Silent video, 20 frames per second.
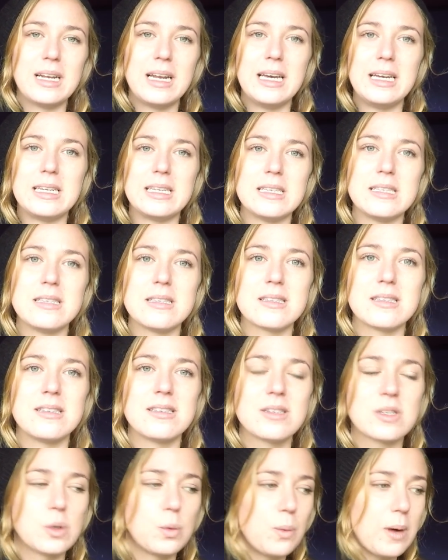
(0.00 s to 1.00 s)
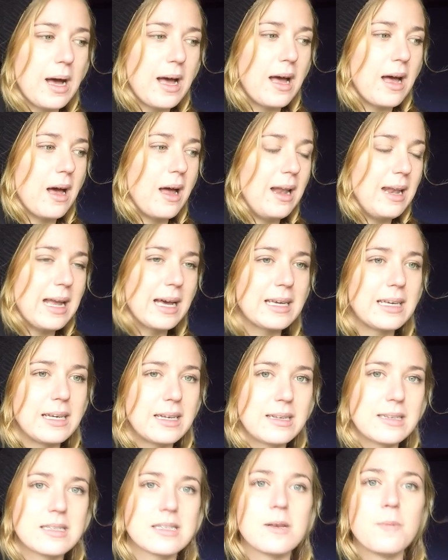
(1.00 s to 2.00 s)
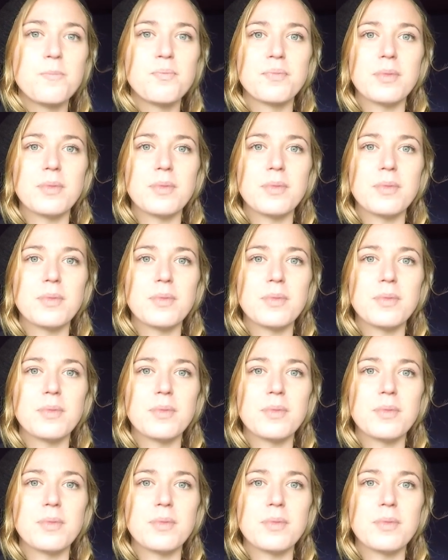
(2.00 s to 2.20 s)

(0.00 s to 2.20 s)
ladies is to wear leggings